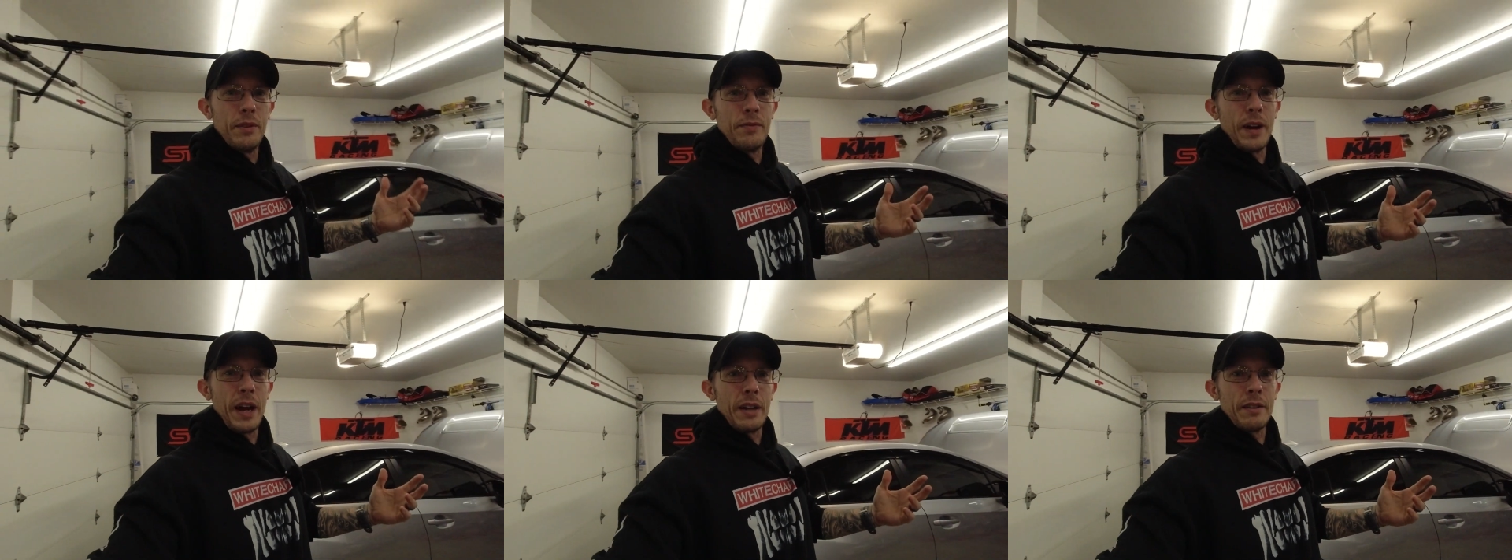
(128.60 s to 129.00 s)
you
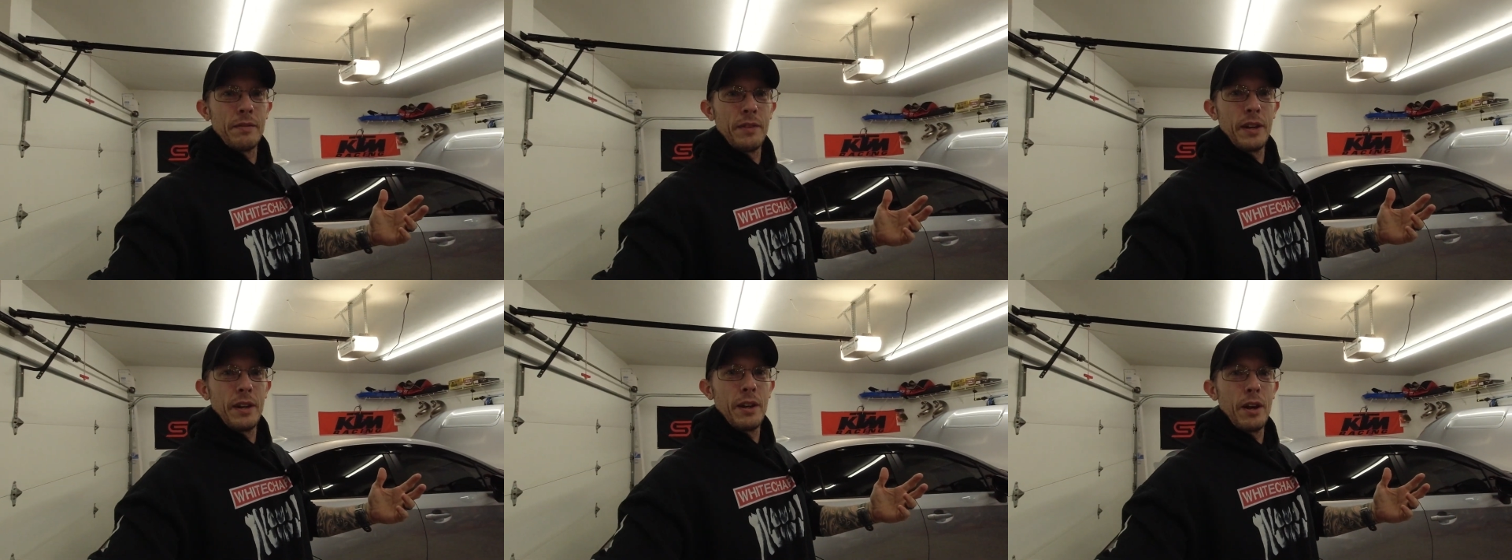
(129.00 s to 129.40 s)
find the
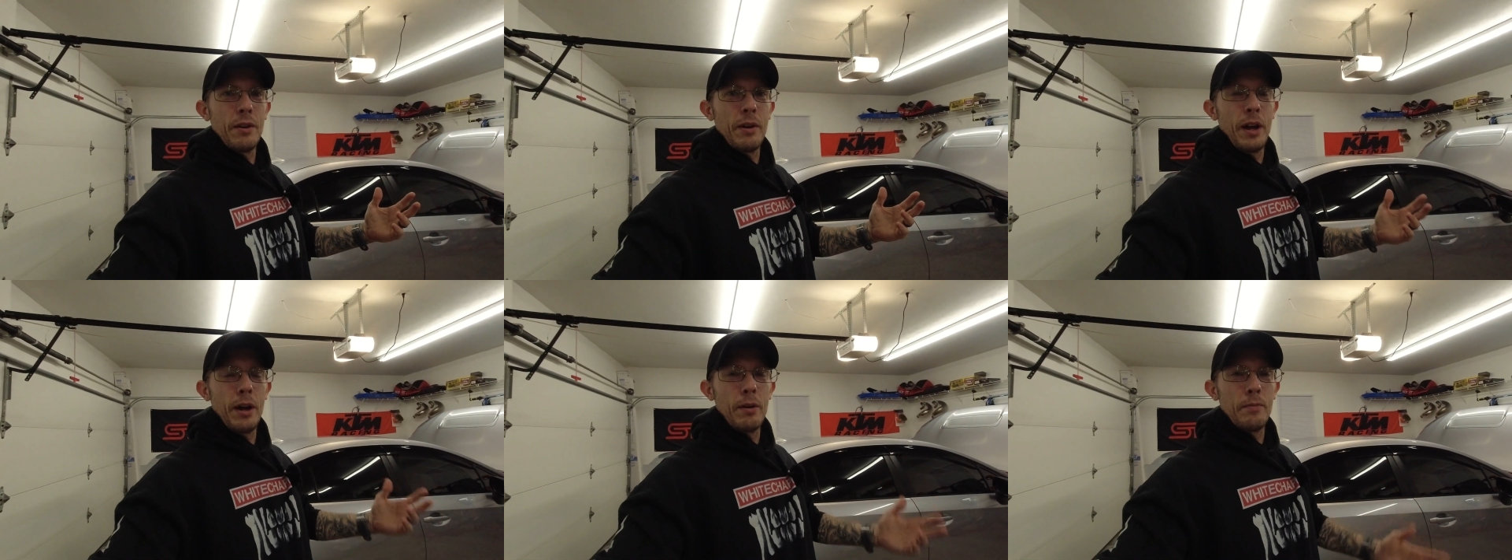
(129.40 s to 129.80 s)
video
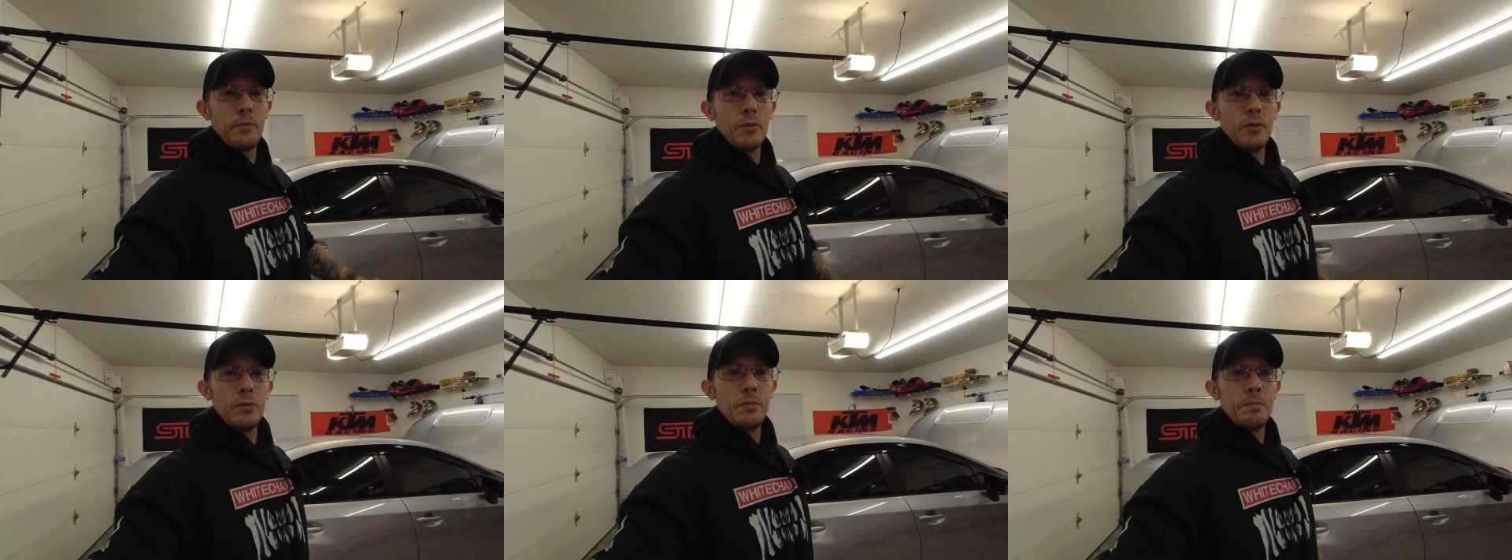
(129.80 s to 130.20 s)

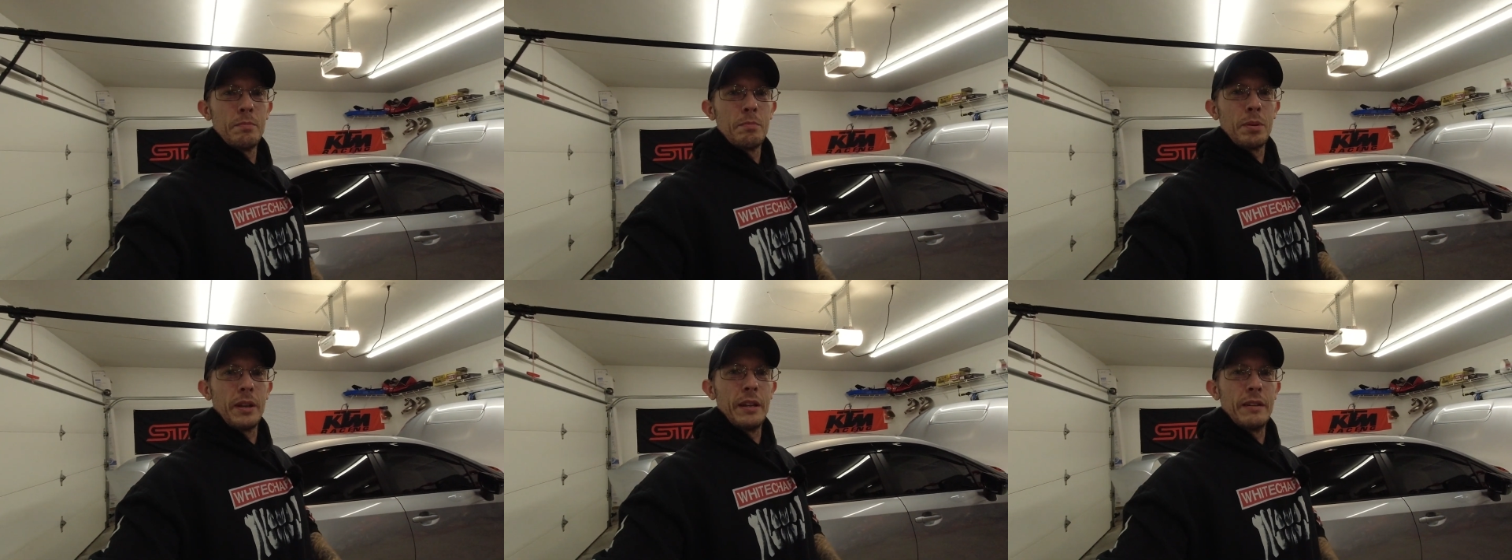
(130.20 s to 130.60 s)
helpful,
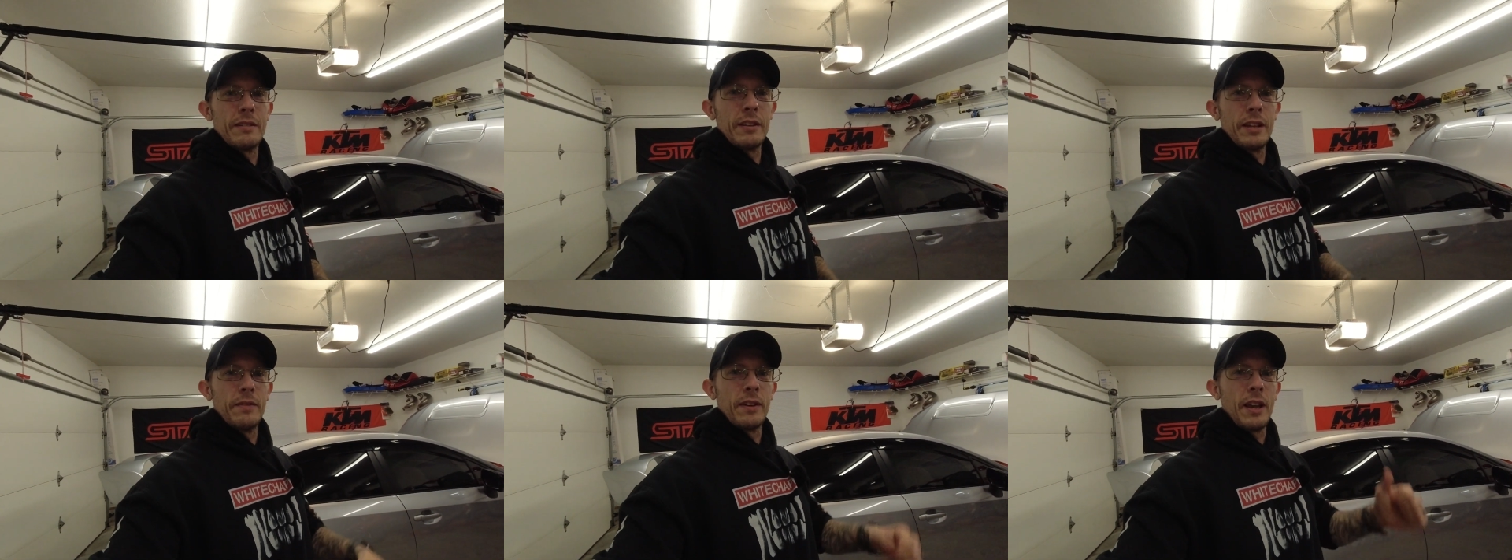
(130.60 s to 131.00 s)
please
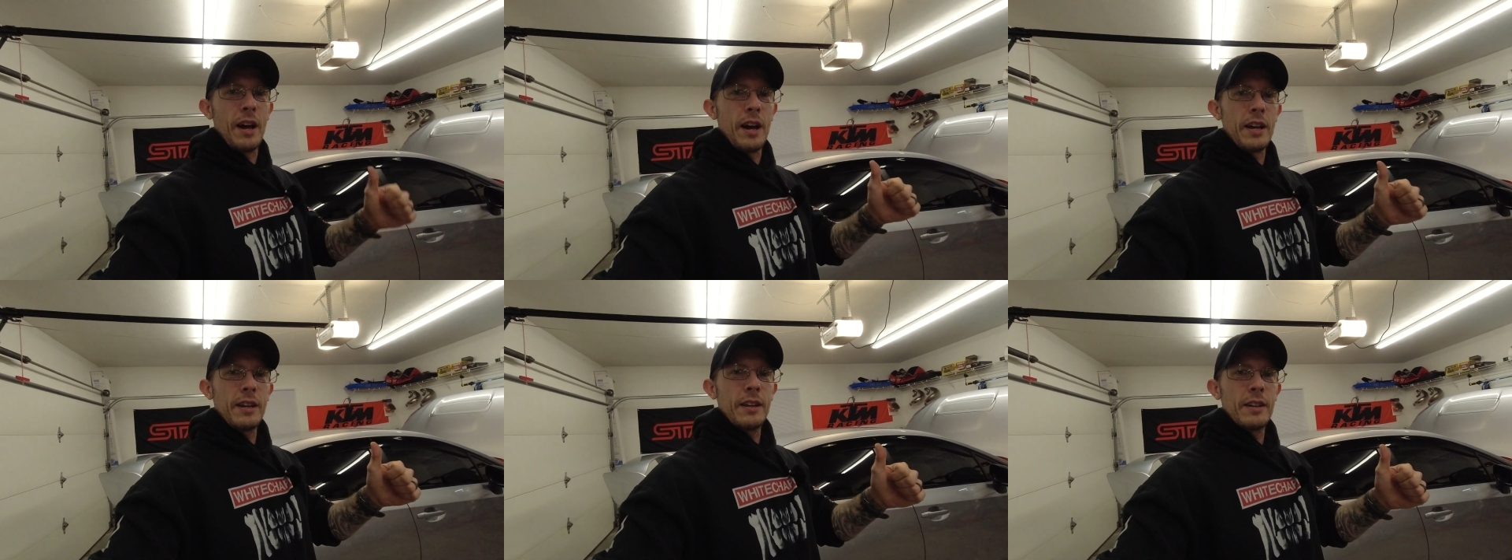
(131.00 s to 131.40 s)
leave a
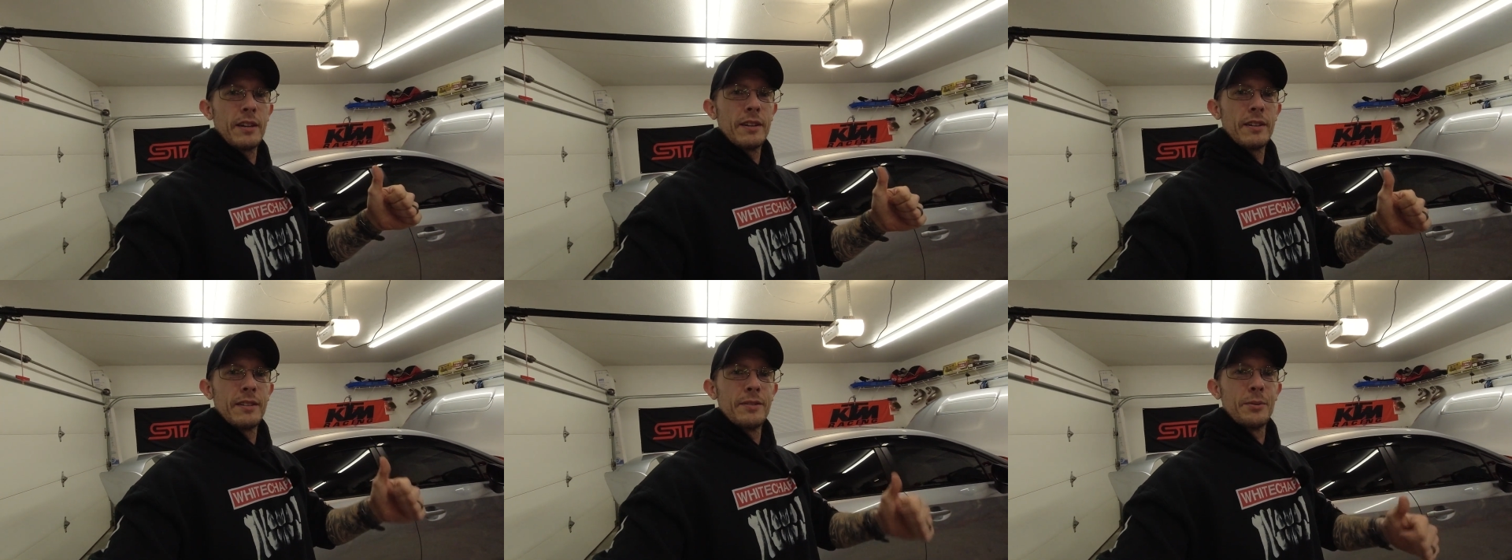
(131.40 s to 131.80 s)
like.
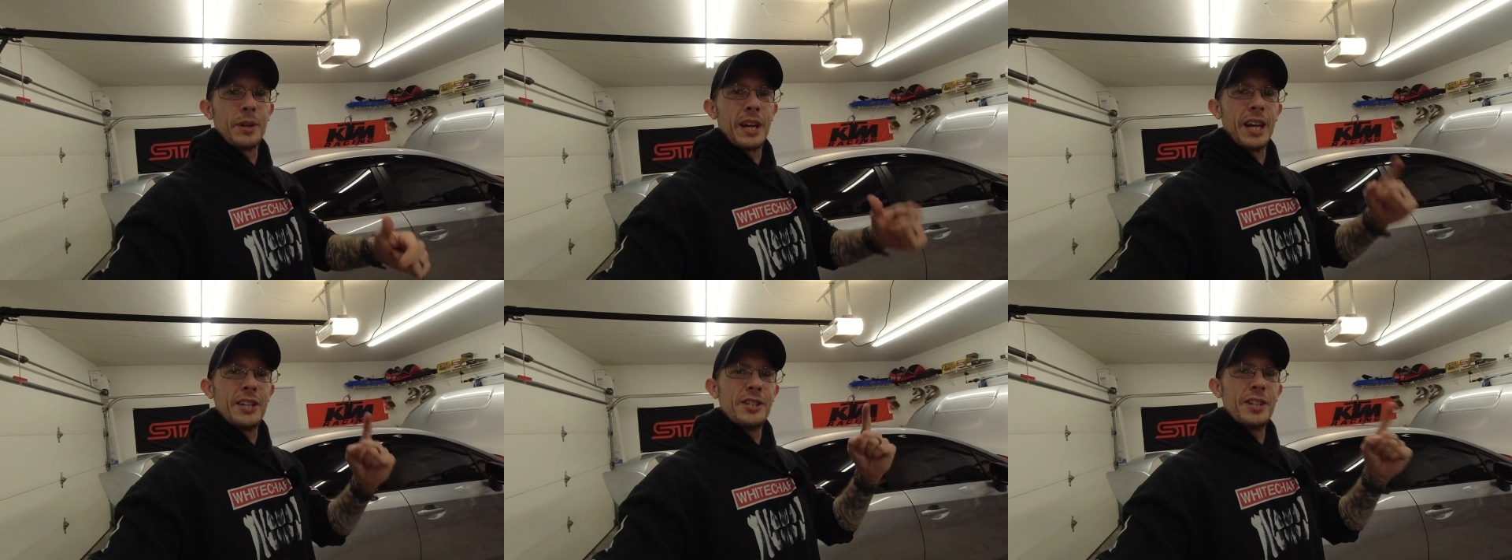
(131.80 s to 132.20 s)
We'll
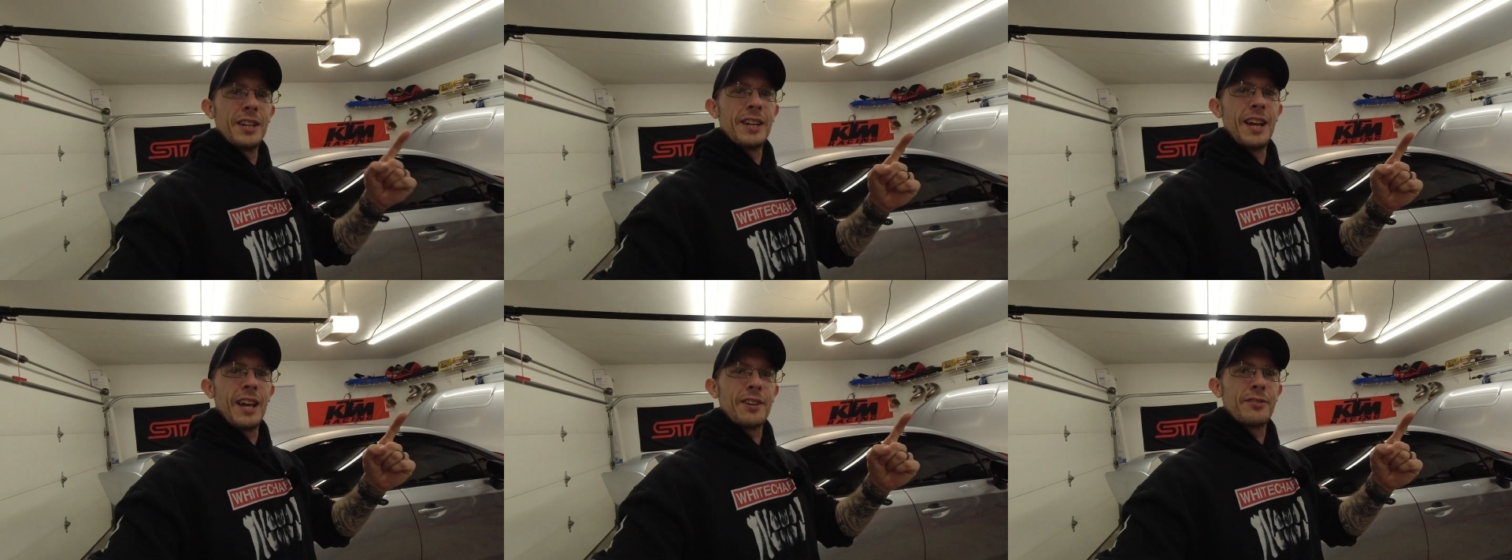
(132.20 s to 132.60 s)
catch you in the
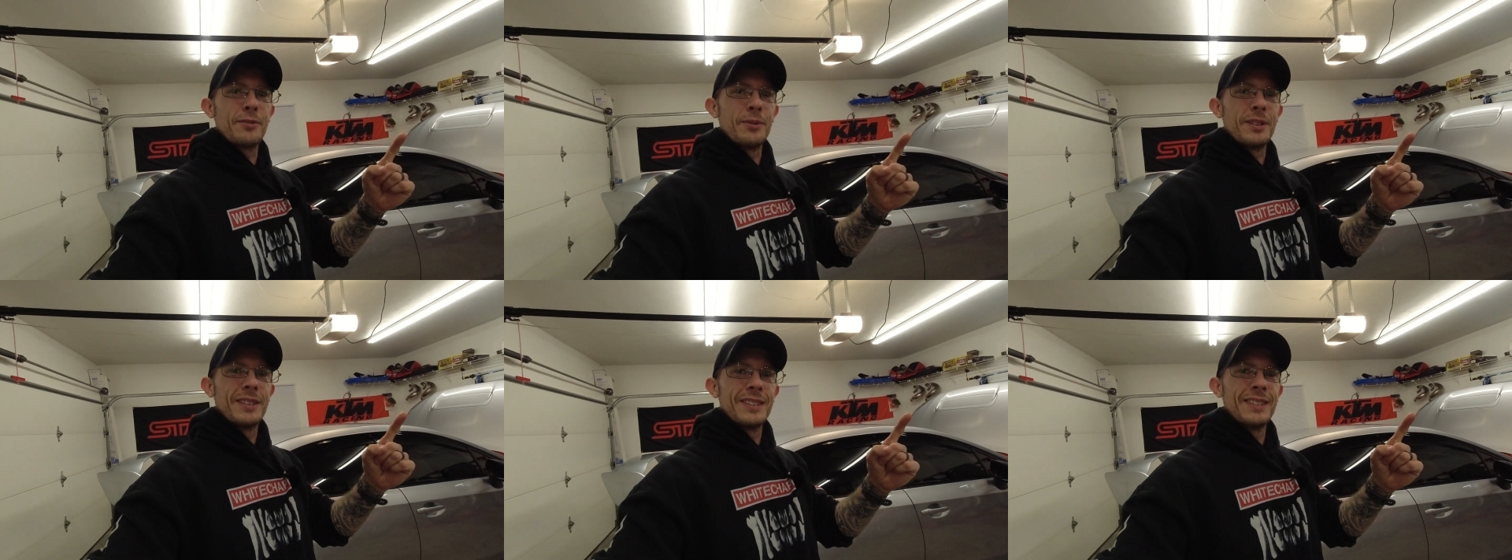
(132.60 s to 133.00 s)
next one.